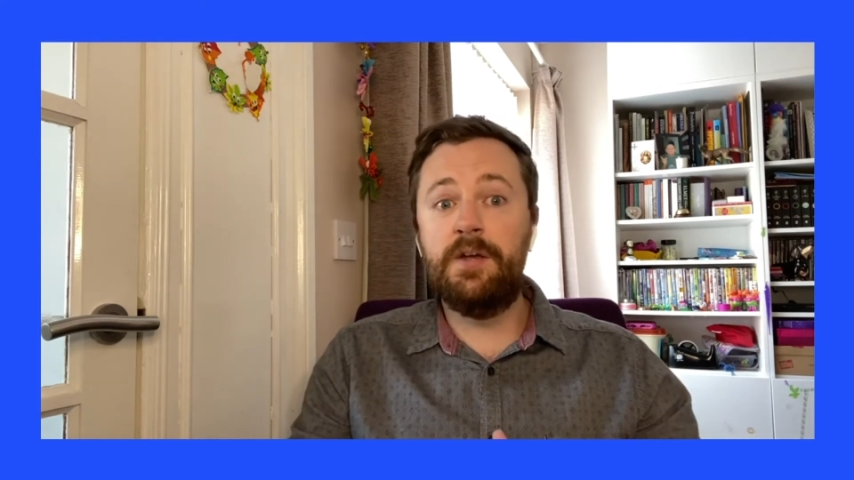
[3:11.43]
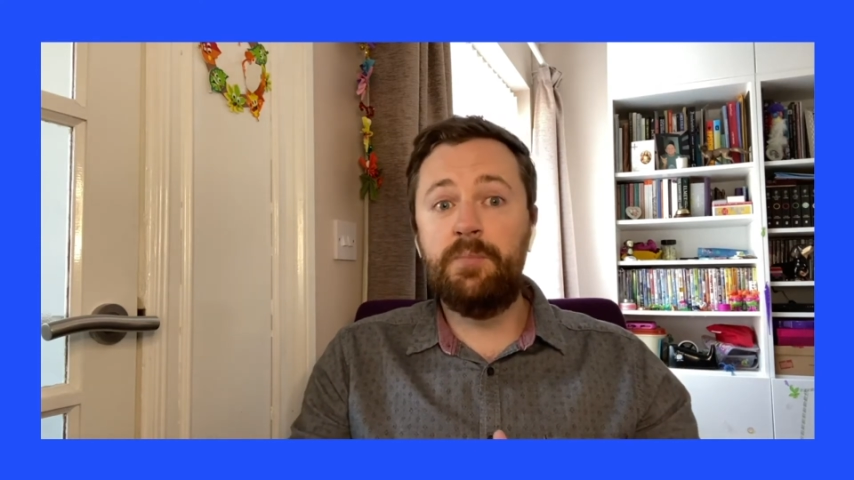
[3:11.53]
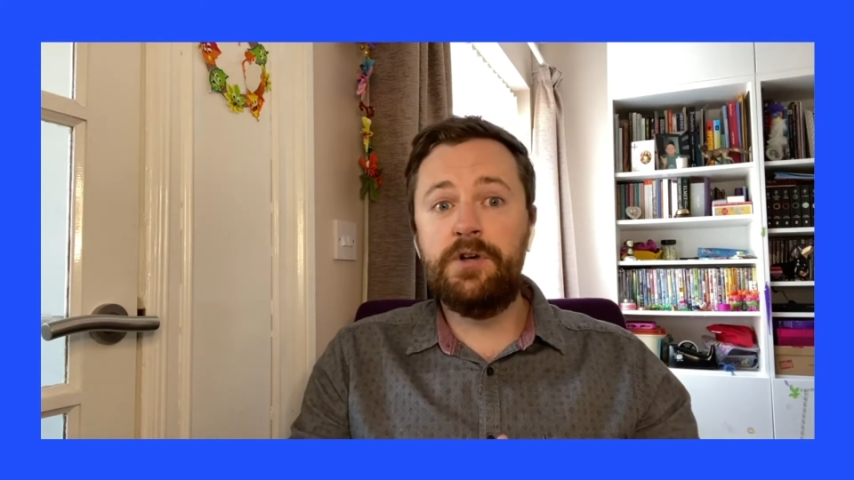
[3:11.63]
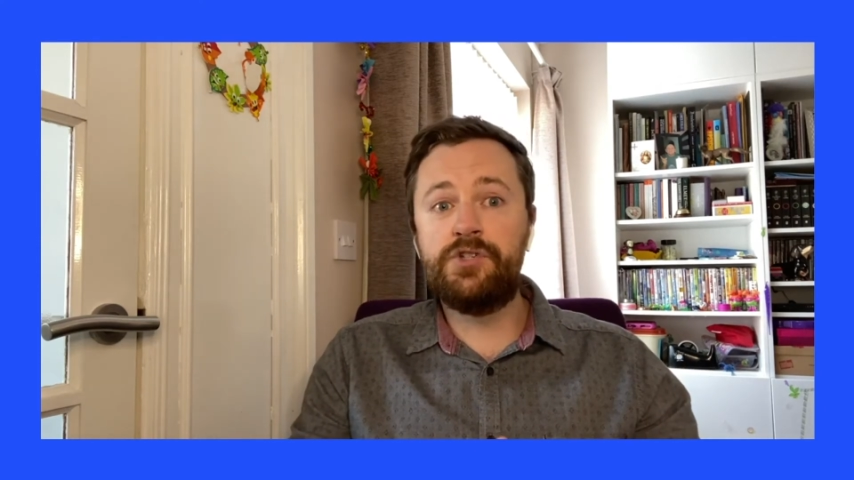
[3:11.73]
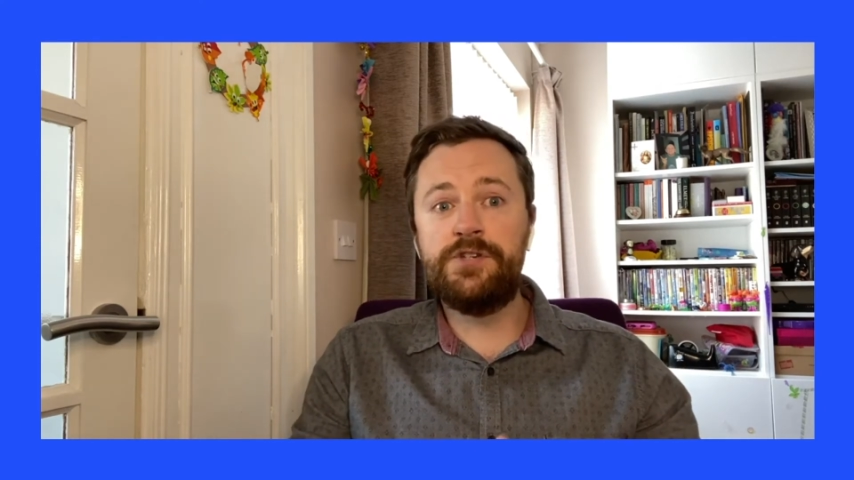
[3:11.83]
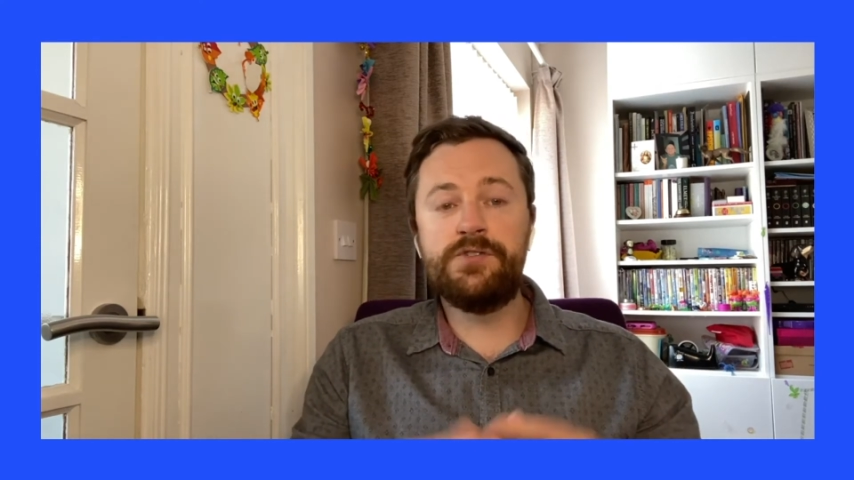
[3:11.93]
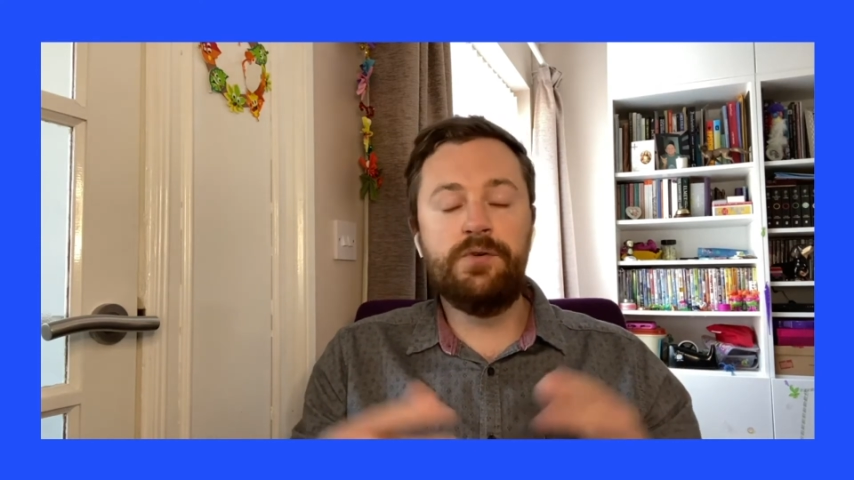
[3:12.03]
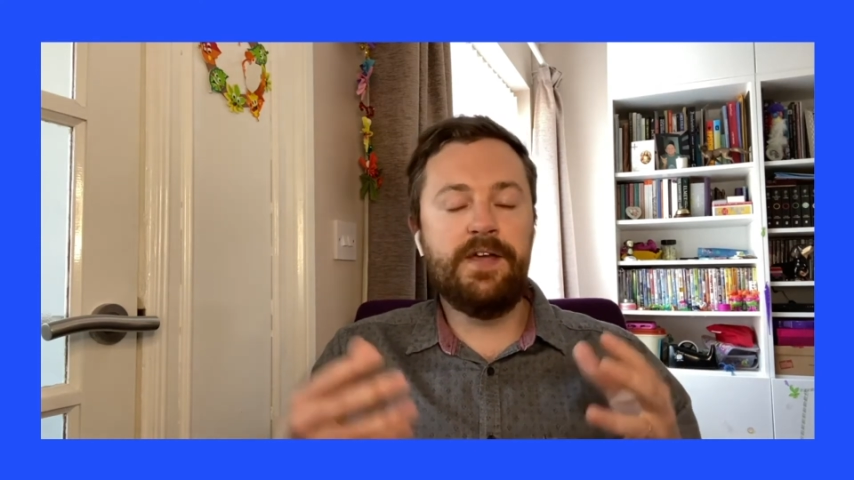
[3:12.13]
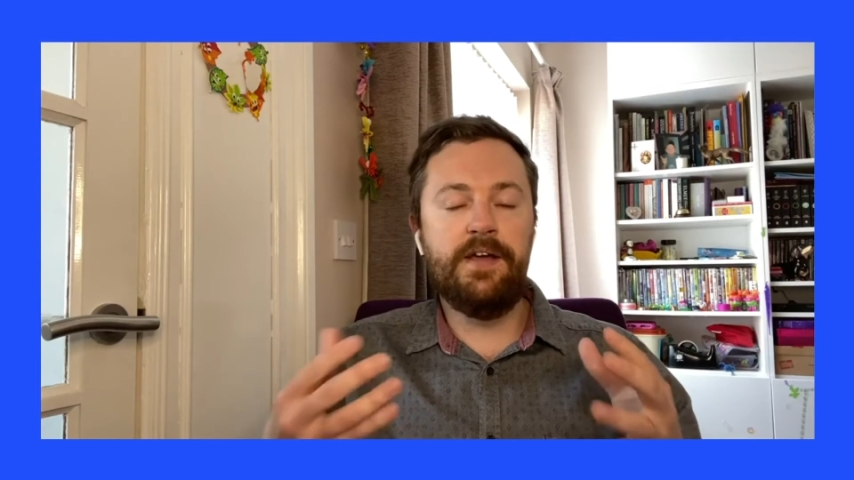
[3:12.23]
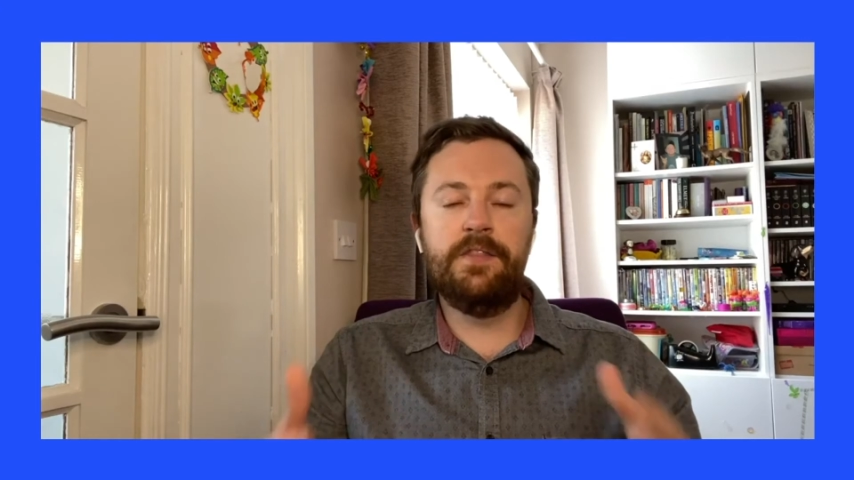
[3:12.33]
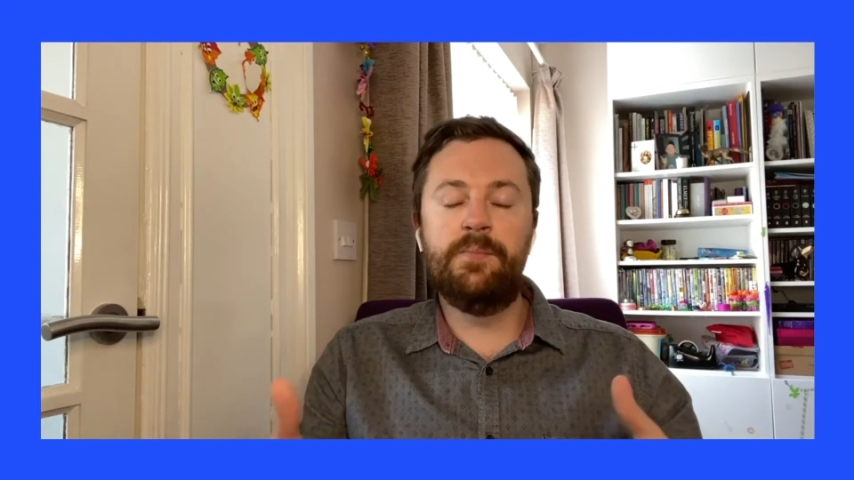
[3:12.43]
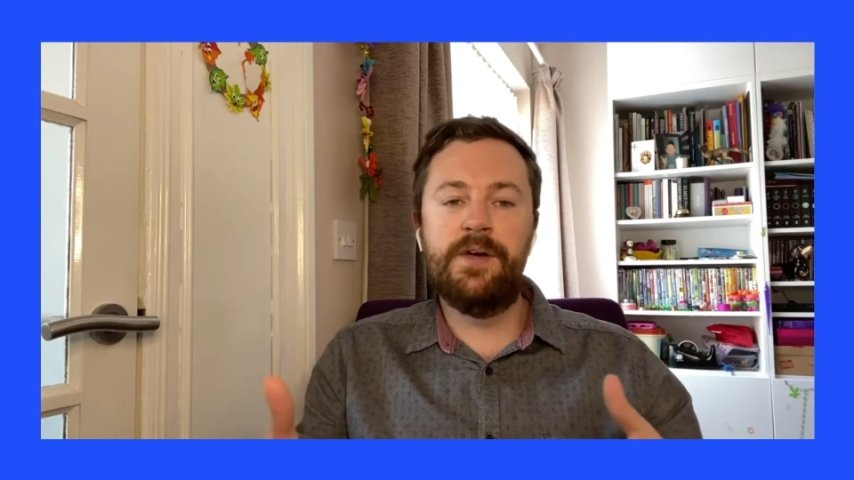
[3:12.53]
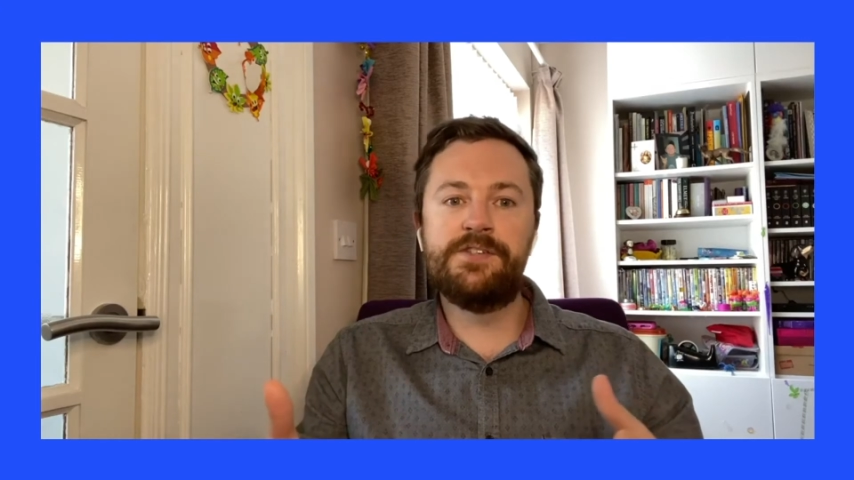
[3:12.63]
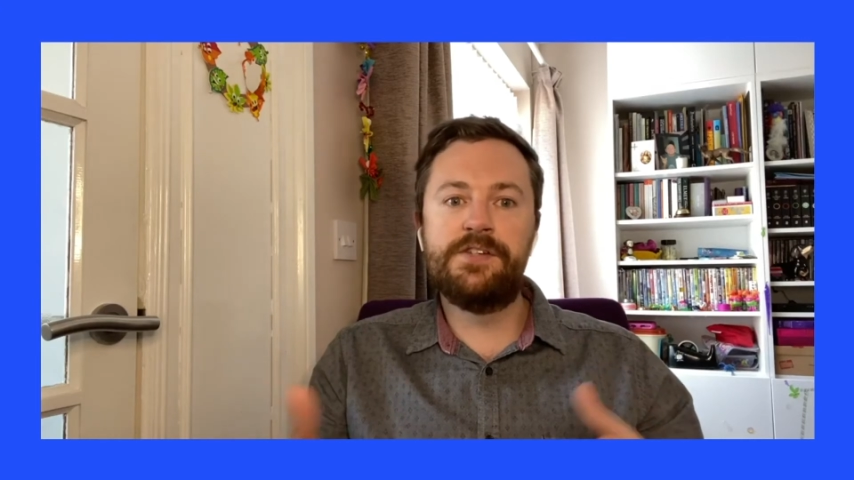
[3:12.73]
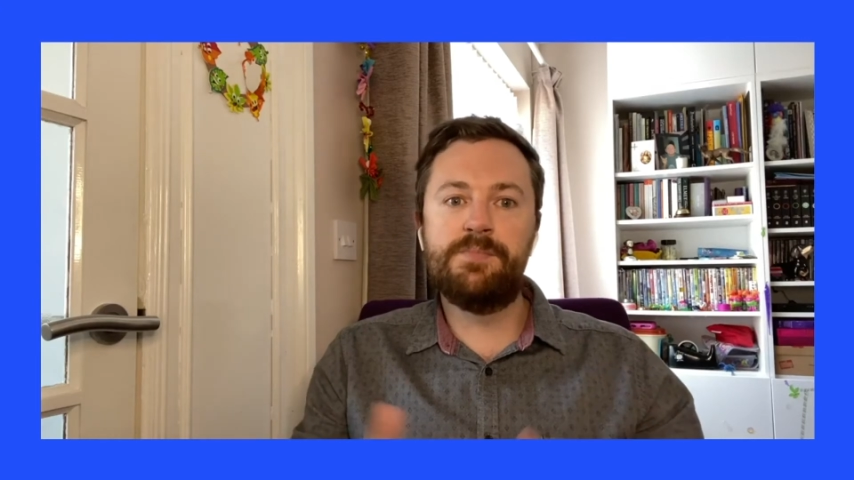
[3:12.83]
purchase or getting the
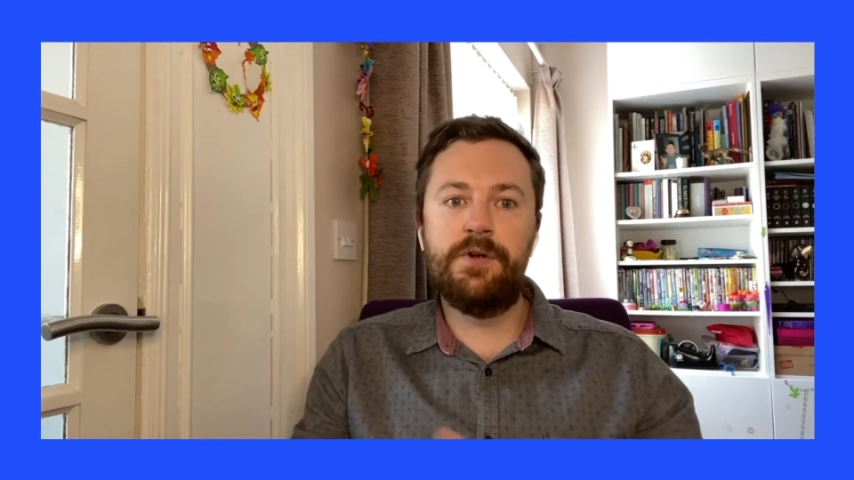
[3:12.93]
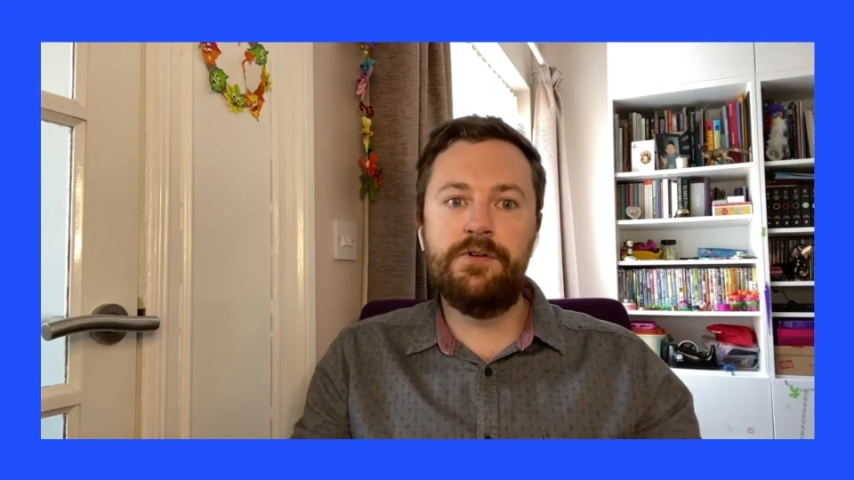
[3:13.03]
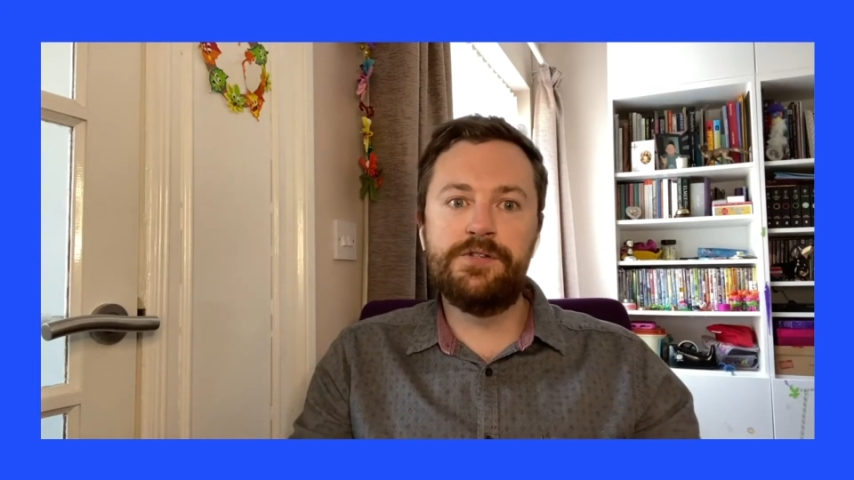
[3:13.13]
best experience